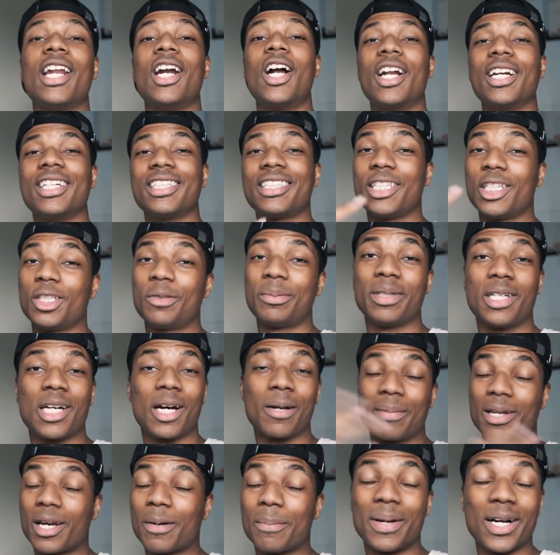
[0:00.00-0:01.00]
And honestly, it's
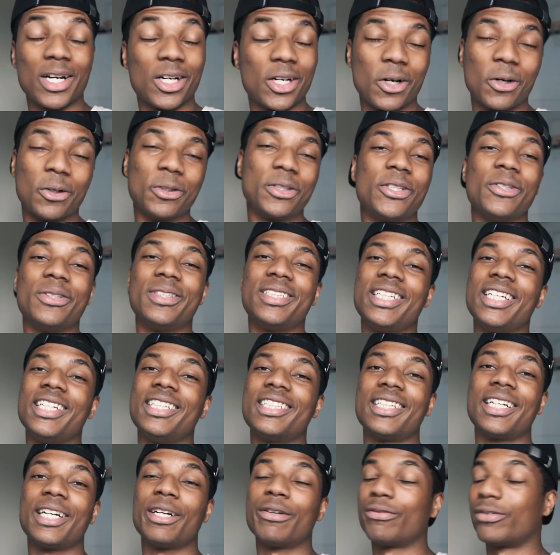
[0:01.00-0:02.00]
become like my go-to
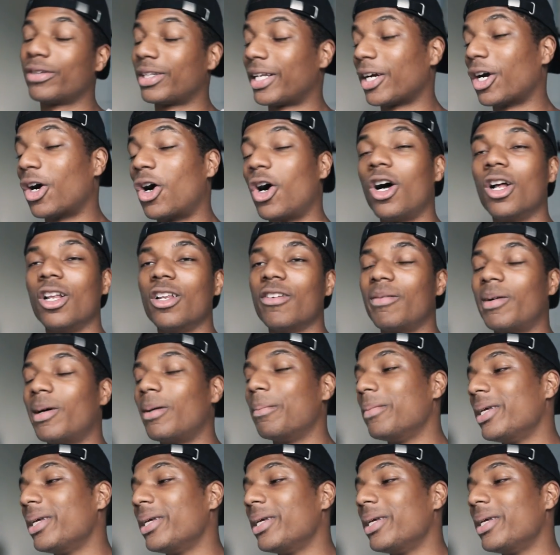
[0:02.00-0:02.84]
seasoning for like all of my